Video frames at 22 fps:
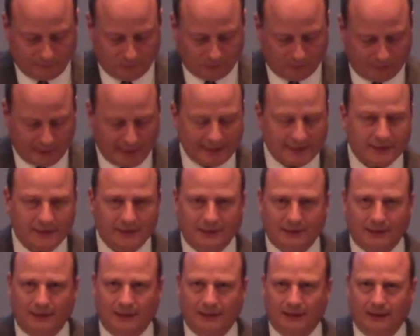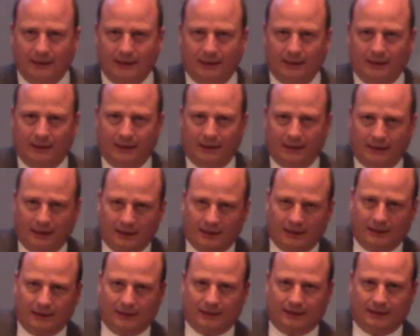Well, that's the
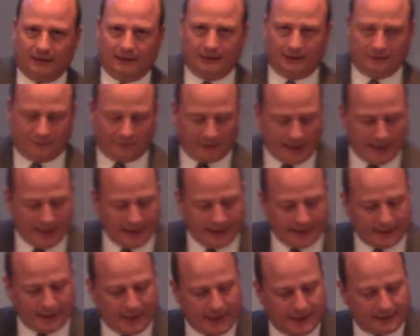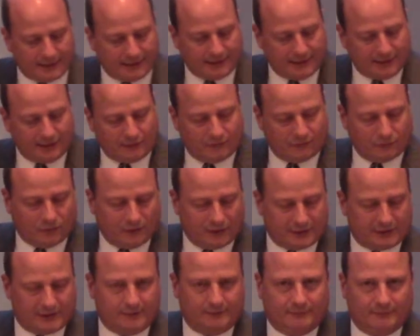divine idea of
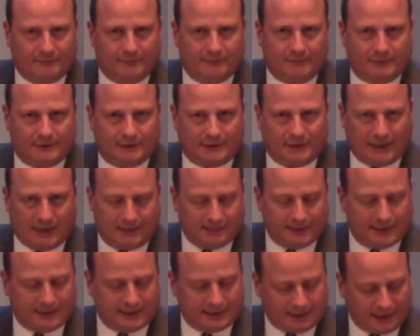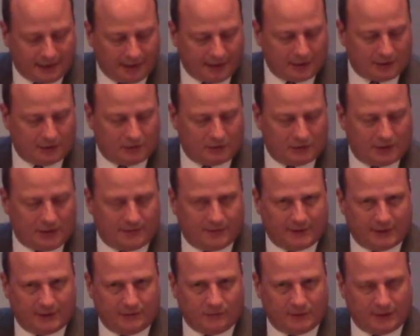wisdom coming and telling you
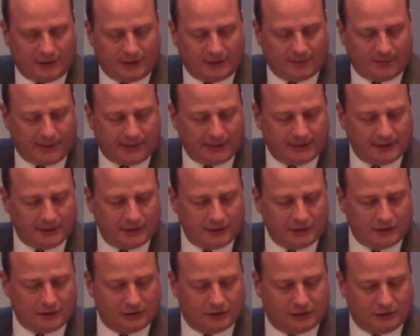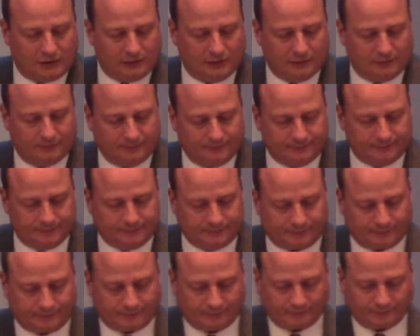something that we need to pay attention
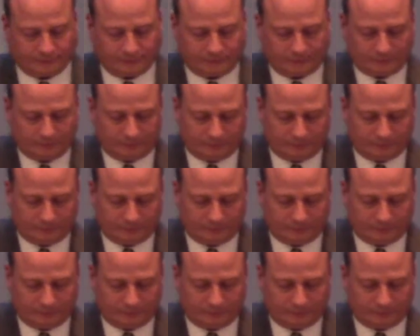to.